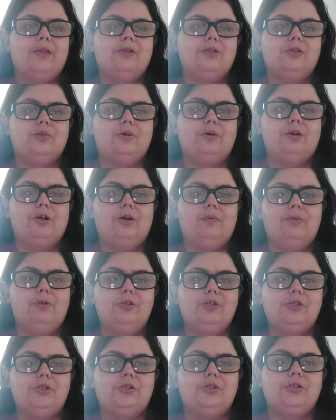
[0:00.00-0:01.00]
To
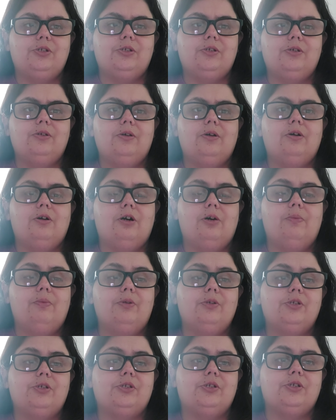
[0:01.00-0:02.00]
accomplish the,
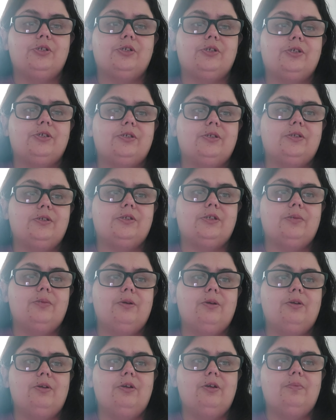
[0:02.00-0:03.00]
accomplish this
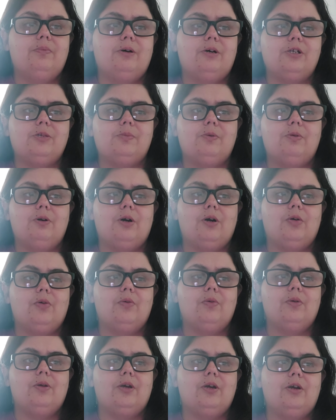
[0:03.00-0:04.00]
seemingly impossible
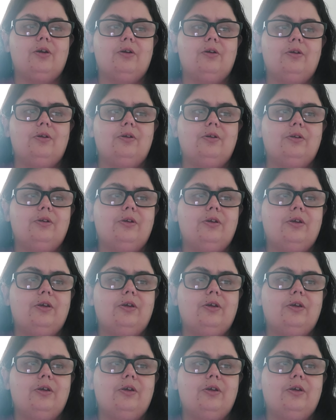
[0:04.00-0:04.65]
goal, Garland